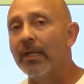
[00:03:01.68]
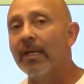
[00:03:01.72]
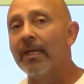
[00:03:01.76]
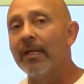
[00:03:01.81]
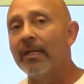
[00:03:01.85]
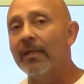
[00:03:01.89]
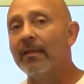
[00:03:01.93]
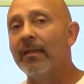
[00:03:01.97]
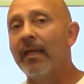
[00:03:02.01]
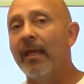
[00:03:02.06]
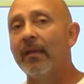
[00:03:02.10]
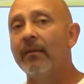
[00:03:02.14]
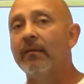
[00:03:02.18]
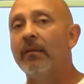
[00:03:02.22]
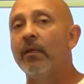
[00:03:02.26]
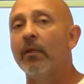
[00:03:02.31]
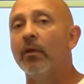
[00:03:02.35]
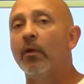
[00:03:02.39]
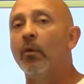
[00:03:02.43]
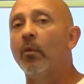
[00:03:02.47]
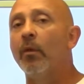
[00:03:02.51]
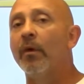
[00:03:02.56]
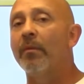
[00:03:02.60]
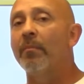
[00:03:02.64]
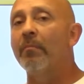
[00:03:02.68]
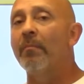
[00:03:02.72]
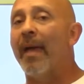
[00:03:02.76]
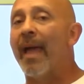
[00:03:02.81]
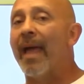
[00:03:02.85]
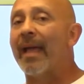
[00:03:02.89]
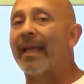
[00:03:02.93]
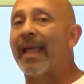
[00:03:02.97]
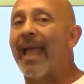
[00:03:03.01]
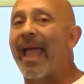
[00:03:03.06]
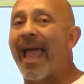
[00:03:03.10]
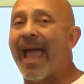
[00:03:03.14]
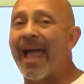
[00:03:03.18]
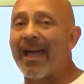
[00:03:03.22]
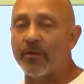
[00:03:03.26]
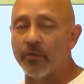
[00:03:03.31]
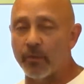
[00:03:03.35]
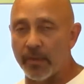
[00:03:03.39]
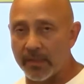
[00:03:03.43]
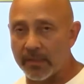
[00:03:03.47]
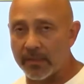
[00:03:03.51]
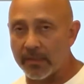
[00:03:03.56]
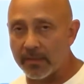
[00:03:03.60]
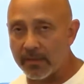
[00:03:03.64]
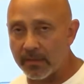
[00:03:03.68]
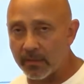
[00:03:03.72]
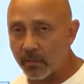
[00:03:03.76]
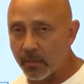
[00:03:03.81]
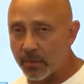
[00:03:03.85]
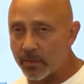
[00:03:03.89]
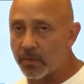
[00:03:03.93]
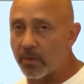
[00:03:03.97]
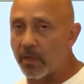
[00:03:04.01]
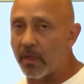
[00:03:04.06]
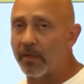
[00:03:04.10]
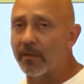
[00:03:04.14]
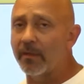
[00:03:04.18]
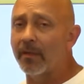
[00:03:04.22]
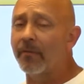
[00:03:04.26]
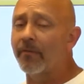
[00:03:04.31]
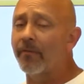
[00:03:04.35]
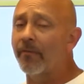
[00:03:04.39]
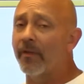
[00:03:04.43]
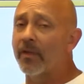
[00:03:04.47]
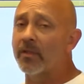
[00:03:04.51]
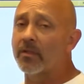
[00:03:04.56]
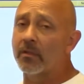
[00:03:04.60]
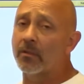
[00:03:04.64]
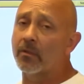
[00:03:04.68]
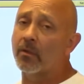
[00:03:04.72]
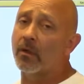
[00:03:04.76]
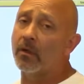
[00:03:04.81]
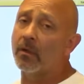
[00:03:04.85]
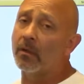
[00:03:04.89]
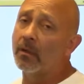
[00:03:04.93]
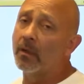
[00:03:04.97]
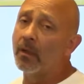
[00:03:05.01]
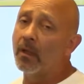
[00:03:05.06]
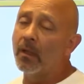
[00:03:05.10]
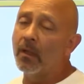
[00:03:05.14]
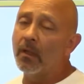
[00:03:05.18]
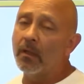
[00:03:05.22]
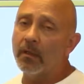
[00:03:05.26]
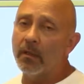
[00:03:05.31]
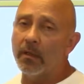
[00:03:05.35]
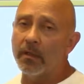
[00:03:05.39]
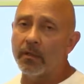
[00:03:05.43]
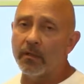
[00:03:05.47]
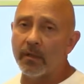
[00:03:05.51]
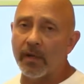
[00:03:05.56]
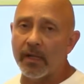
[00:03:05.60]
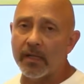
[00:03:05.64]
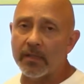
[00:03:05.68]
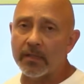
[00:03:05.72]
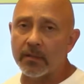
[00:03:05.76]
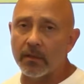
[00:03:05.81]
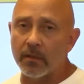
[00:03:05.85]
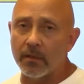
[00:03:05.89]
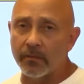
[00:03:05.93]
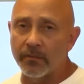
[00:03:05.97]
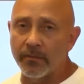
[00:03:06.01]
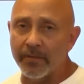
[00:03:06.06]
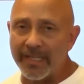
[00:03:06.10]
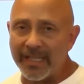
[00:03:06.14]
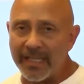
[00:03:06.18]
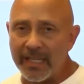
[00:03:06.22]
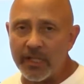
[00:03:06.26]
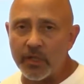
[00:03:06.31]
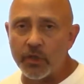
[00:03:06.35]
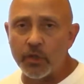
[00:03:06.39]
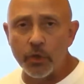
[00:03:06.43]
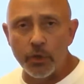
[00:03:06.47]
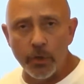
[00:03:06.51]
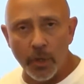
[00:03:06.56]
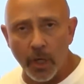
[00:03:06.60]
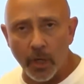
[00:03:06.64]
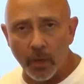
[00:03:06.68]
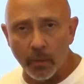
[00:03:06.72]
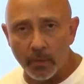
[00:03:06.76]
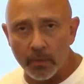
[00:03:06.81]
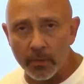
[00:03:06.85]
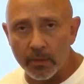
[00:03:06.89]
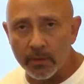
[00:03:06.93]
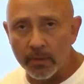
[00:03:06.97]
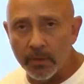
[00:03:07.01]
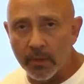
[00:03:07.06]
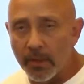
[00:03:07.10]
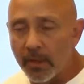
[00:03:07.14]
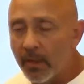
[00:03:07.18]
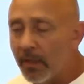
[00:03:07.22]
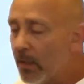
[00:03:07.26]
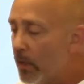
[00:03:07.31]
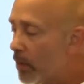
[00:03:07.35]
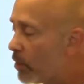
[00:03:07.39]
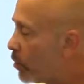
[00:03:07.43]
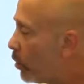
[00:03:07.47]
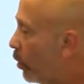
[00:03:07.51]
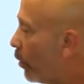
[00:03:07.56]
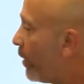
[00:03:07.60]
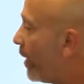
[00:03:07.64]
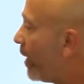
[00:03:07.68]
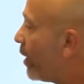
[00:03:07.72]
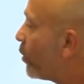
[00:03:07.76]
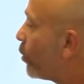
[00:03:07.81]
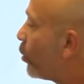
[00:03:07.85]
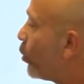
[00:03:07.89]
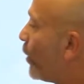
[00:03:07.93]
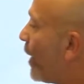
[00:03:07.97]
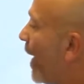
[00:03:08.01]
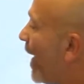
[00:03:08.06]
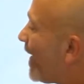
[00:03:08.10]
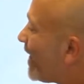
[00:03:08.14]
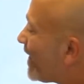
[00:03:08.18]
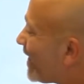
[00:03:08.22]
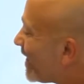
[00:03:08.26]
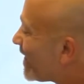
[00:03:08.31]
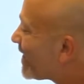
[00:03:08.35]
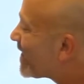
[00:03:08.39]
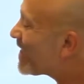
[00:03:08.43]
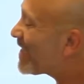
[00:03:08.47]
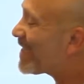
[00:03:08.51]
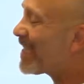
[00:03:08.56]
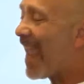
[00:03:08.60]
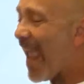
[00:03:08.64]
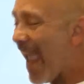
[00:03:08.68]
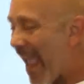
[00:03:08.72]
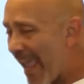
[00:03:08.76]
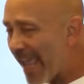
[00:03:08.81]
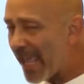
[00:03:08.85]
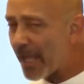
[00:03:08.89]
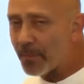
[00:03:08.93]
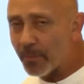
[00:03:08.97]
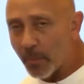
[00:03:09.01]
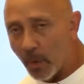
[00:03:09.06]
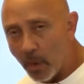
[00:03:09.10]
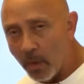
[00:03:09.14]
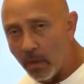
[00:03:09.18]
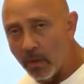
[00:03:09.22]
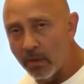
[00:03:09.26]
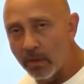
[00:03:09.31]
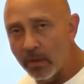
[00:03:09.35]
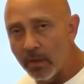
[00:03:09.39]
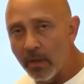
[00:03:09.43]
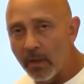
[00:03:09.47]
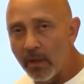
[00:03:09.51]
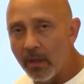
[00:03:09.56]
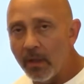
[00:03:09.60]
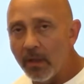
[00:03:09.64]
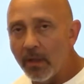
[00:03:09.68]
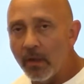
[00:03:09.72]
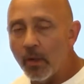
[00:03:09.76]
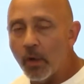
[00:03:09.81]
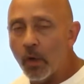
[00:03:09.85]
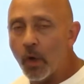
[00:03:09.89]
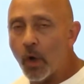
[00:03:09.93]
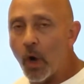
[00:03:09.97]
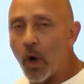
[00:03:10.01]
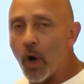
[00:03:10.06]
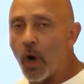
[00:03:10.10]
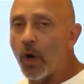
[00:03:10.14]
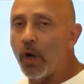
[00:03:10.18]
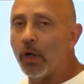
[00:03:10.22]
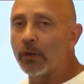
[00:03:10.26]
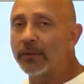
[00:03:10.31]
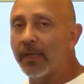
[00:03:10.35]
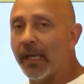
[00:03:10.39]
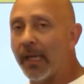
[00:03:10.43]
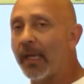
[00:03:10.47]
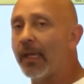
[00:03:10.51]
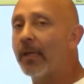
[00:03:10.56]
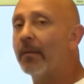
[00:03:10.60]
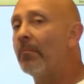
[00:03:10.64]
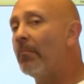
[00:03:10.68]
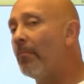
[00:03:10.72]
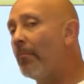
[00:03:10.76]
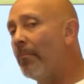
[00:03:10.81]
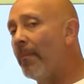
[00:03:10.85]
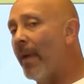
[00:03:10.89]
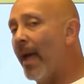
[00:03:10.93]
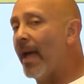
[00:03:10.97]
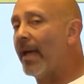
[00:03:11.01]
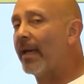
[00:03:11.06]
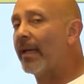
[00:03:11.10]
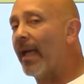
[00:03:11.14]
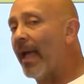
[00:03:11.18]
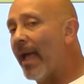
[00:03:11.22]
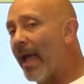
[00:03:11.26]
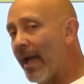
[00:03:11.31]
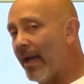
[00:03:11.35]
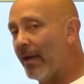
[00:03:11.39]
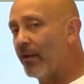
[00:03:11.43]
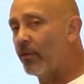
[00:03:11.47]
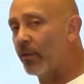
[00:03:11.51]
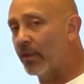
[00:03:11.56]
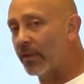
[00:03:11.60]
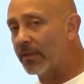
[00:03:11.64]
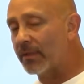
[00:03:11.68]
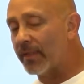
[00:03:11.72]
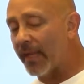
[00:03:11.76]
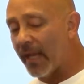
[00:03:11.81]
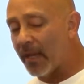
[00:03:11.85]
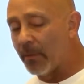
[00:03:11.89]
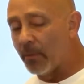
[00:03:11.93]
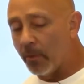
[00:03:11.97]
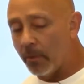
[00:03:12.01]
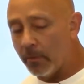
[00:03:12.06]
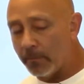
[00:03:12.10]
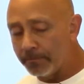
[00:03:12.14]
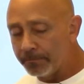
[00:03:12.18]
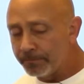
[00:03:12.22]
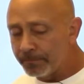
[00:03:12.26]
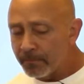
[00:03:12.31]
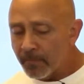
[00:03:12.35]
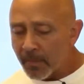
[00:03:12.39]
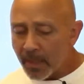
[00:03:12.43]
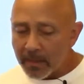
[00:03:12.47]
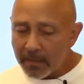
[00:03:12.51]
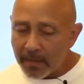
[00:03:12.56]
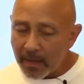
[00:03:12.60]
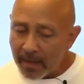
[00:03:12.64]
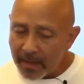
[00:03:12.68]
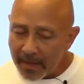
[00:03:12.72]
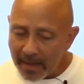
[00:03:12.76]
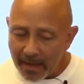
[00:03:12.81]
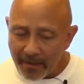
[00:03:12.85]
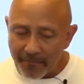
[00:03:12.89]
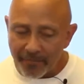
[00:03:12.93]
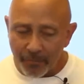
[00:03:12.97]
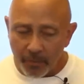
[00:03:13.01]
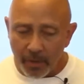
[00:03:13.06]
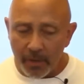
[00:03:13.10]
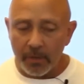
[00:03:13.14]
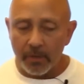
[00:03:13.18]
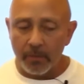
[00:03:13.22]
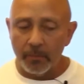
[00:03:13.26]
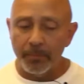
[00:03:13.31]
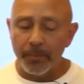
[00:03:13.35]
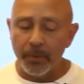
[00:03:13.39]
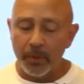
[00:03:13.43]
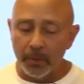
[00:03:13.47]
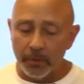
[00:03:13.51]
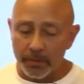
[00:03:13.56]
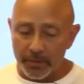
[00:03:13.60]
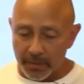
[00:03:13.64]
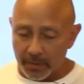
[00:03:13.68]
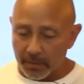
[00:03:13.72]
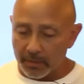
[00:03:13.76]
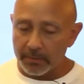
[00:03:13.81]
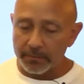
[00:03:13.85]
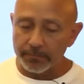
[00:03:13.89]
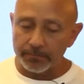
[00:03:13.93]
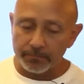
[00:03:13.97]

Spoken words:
They deal with MAC addresses, which are the physical address of each node. So they create this table called a MAC address table. Now, I have 3 computers here.